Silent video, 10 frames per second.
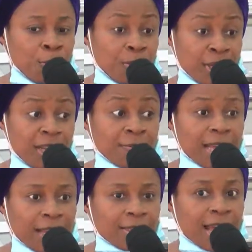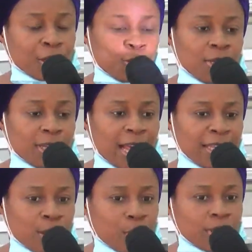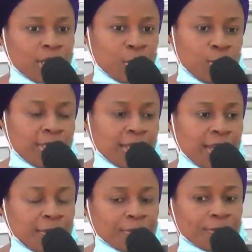believe that actually that day was a good day.